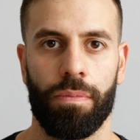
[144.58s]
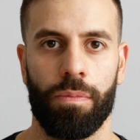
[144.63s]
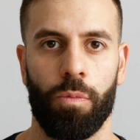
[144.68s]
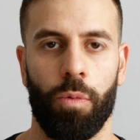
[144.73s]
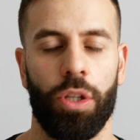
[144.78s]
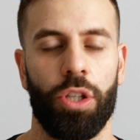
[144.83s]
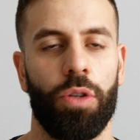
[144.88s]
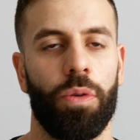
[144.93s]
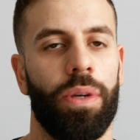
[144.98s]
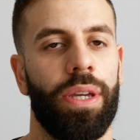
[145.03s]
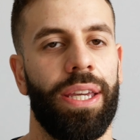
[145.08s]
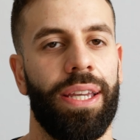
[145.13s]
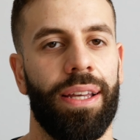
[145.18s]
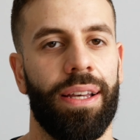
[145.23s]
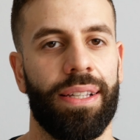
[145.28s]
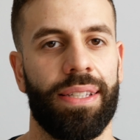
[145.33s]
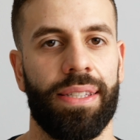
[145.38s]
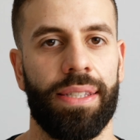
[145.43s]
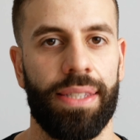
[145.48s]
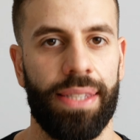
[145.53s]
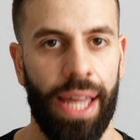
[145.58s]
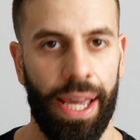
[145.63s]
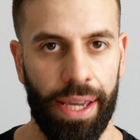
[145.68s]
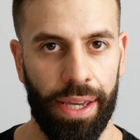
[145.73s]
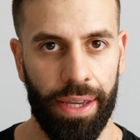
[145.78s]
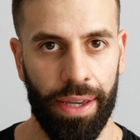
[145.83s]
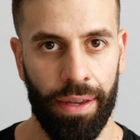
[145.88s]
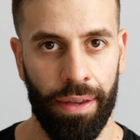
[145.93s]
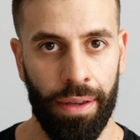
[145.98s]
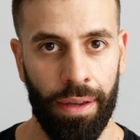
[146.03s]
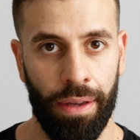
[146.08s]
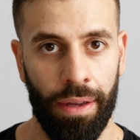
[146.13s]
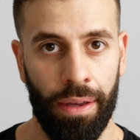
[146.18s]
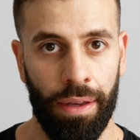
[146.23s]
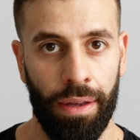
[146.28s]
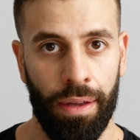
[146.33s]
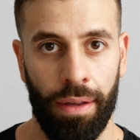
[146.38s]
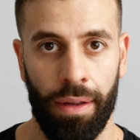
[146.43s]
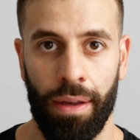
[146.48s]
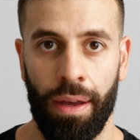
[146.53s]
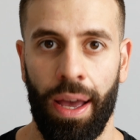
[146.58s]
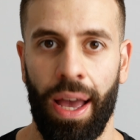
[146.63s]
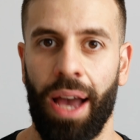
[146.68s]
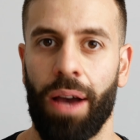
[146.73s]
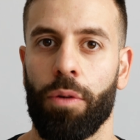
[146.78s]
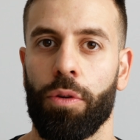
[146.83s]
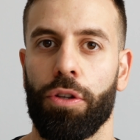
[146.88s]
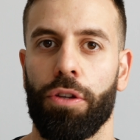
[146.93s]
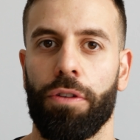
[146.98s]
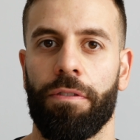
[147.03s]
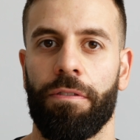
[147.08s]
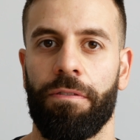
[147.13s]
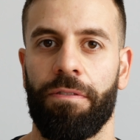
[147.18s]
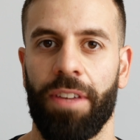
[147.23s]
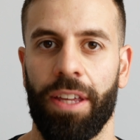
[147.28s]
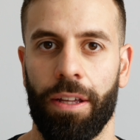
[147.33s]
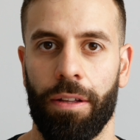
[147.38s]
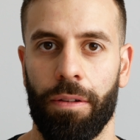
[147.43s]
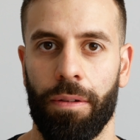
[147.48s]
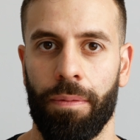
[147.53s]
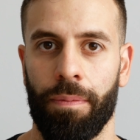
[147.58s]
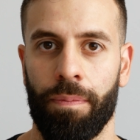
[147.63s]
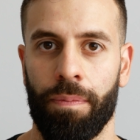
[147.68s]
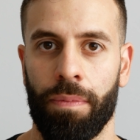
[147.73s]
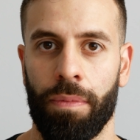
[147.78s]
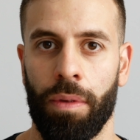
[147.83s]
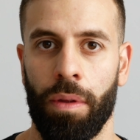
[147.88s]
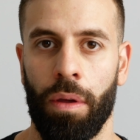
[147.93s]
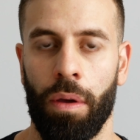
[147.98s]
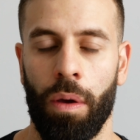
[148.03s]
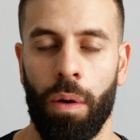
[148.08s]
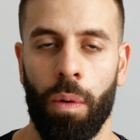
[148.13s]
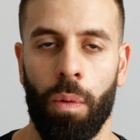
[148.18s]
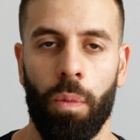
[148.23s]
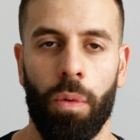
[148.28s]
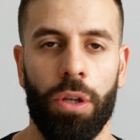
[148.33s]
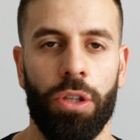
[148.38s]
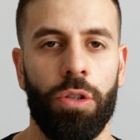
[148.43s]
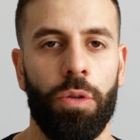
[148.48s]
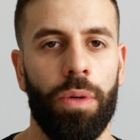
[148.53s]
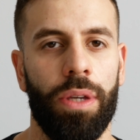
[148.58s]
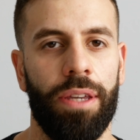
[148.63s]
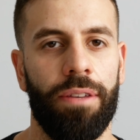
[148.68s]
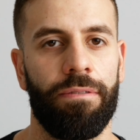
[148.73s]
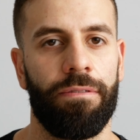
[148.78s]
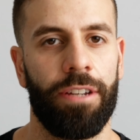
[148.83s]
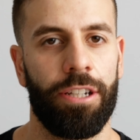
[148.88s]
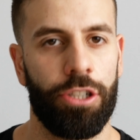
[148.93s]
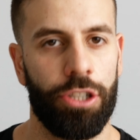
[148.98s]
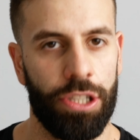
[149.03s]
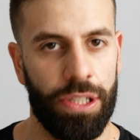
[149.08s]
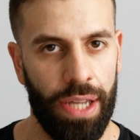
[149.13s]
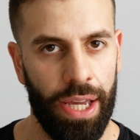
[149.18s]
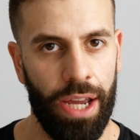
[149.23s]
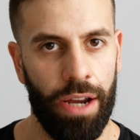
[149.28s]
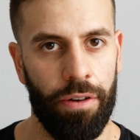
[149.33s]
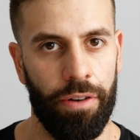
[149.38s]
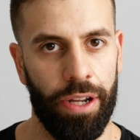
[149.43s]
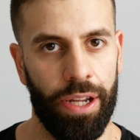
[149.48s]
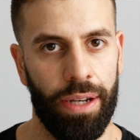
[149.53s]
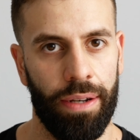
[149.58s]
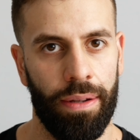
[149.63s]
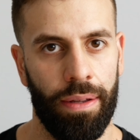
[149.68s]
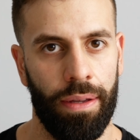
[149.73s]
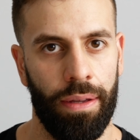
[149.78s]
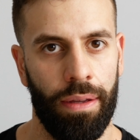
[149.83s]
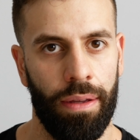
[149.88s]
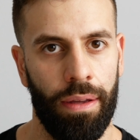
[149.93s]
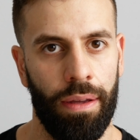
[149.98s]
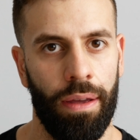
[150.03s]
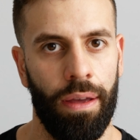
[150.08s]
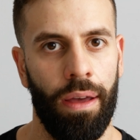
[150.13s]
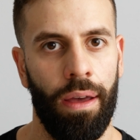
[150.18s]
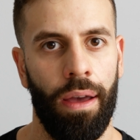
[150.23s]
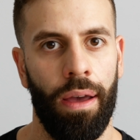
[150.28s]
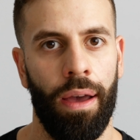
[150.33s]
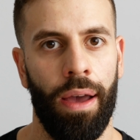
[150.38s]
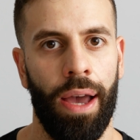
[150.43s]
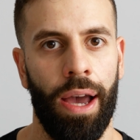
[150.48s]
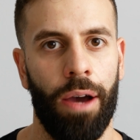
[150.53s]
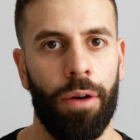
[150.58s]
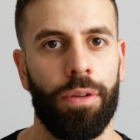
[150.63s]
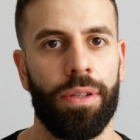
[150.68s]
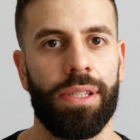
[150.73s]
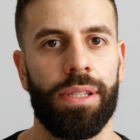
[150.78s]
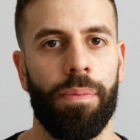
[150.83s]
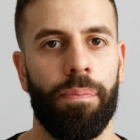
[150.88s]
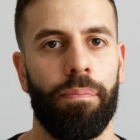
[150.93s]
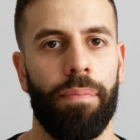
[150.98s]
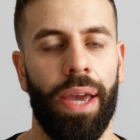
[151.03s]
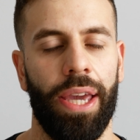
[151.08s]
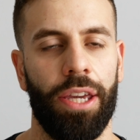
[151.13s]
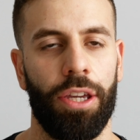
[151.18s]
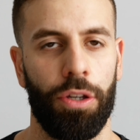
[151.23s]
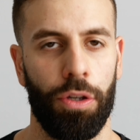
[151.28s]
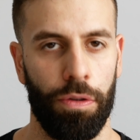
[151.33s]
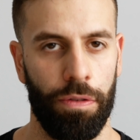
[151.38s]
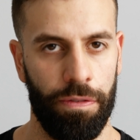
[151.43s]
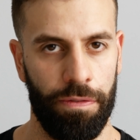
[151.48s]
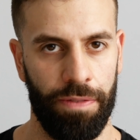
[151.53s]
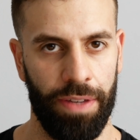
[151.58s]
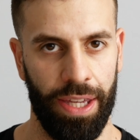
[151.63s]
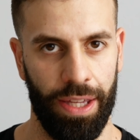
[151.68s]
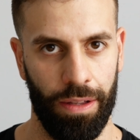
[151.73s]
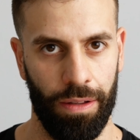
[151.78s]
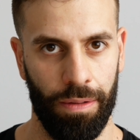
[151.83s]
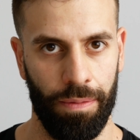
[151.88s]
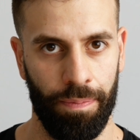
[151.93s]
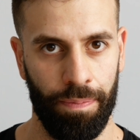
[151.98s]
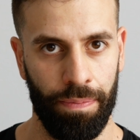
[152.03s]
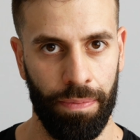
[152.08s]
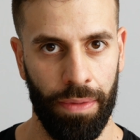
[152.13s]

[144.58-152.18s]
When you eat a steak, how do you feel? when you eat vegetarian, how does it make you feel?